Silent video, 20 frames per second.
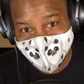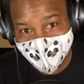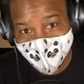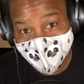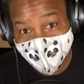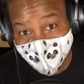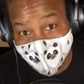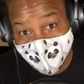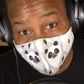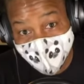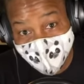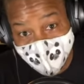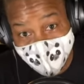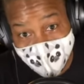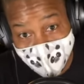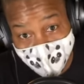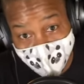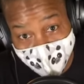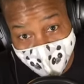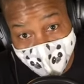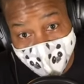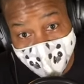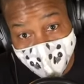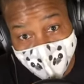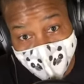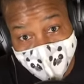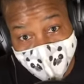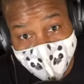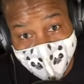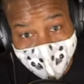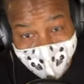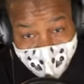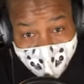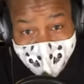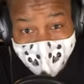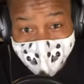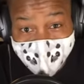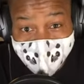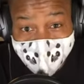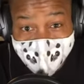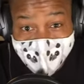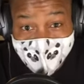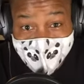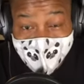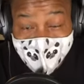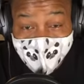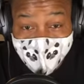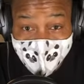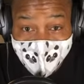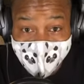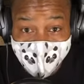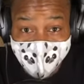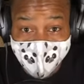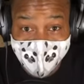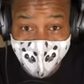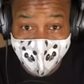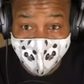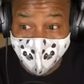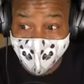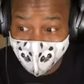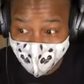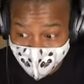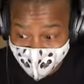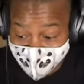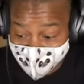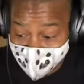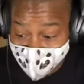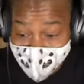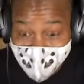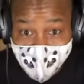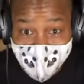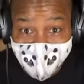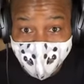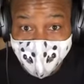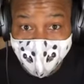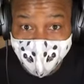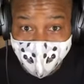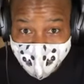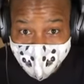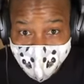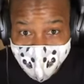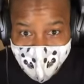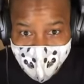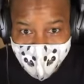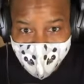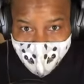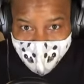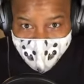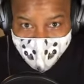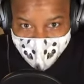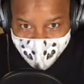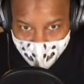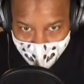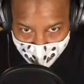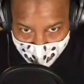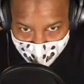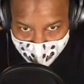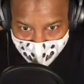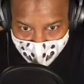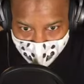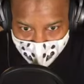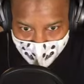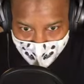Yeah, I'm using that word, hate, because that's at the time, that's how I felt.